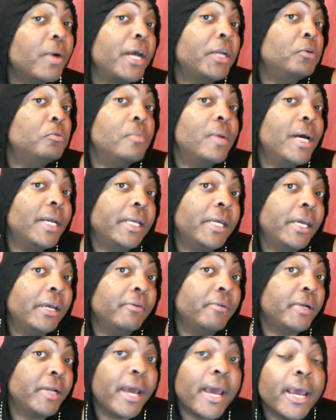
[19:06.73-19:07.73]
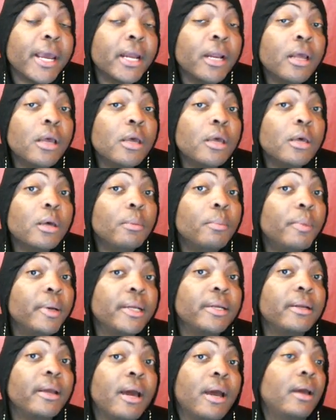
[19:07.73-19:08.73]
I don't mind hearing that,
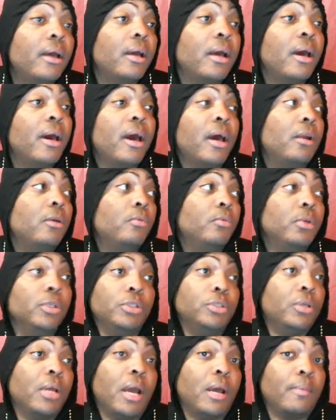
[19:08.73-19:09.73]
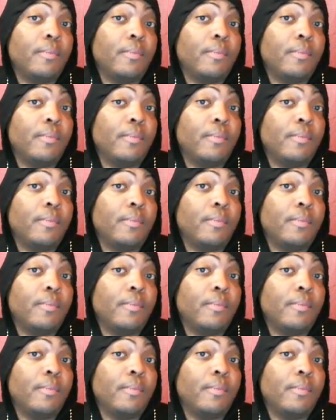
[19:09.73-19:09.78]
but I don't